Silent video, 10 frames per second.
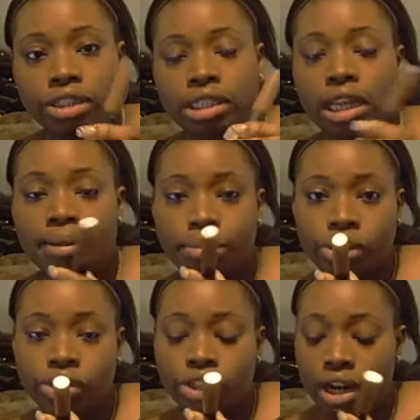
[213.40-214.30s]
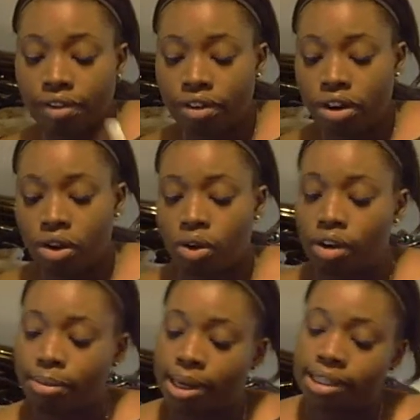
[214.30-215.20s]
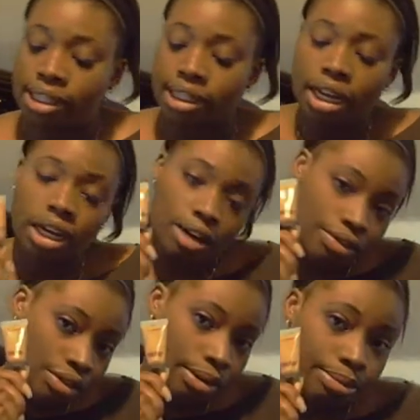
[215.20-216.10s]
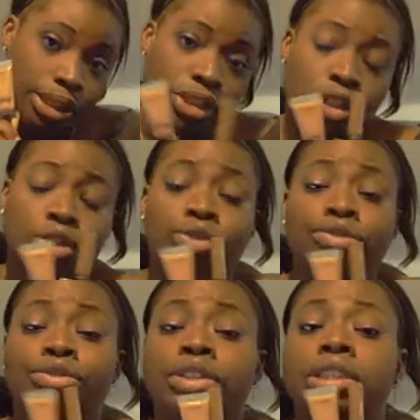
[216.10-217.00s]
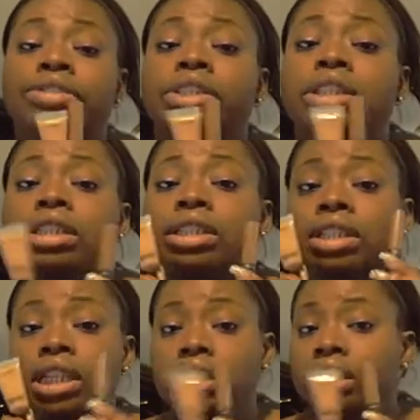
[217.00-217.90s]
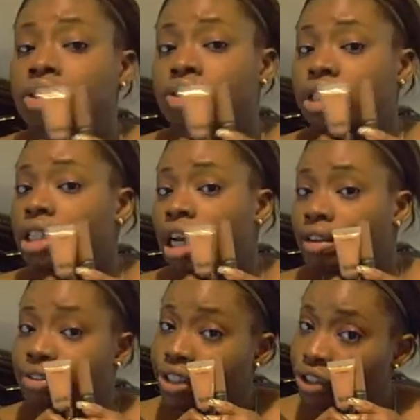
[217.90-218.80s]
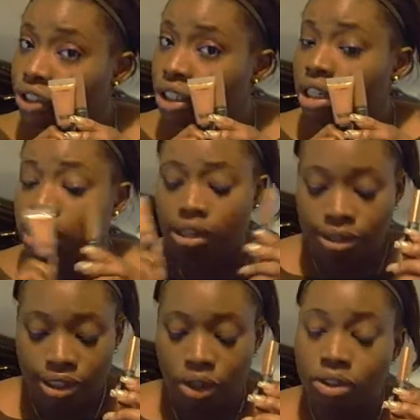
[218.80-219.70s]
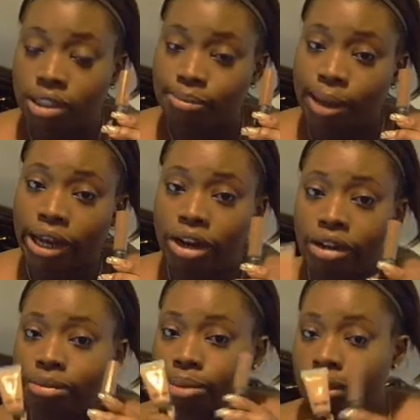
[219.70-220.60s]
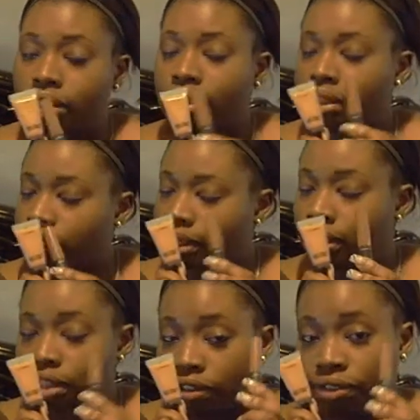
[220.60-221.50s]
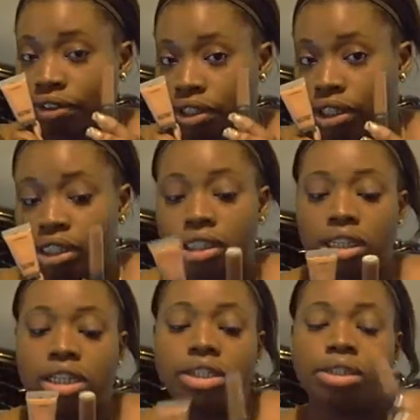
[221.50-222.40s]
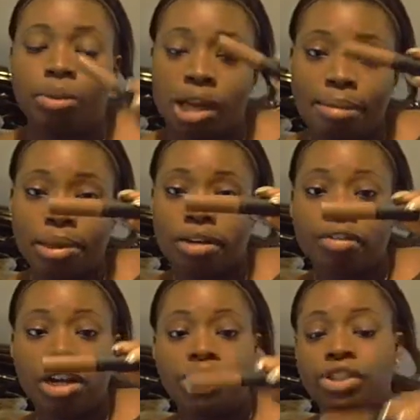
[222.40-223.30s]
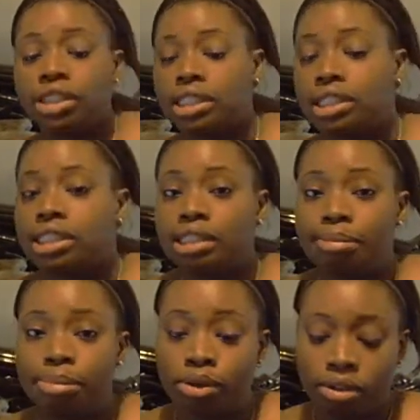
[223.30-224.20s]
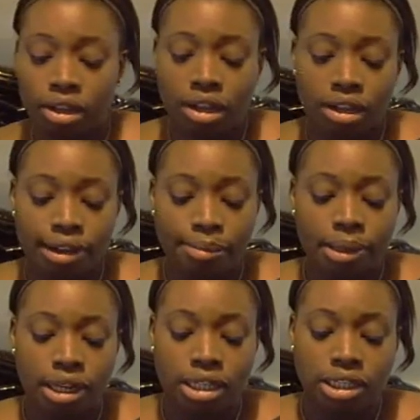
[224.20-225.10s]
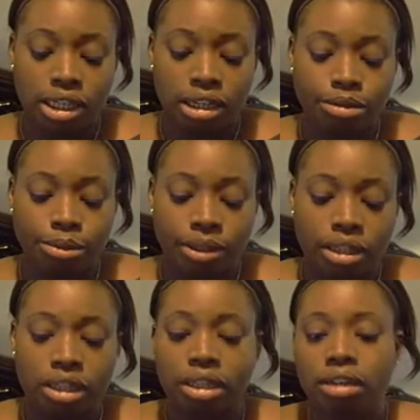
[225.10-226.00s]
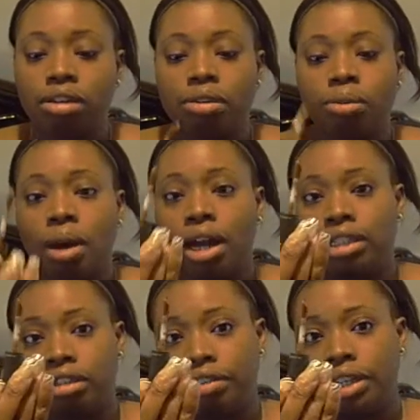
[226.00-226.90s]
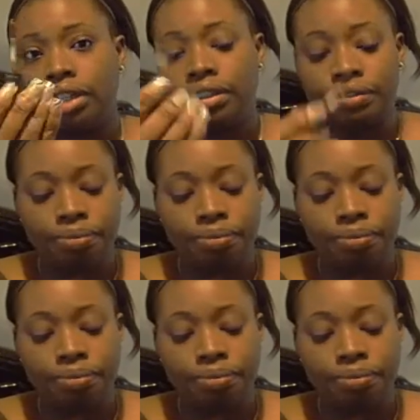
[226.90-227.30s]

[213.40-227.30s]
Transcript: Select Moisture Cover or my Select Cover Up. These are 2 very good. It's still good coverage. Those is better, but these are very good concealers. When I'm in a rush, this is simple because it comes with the wand already.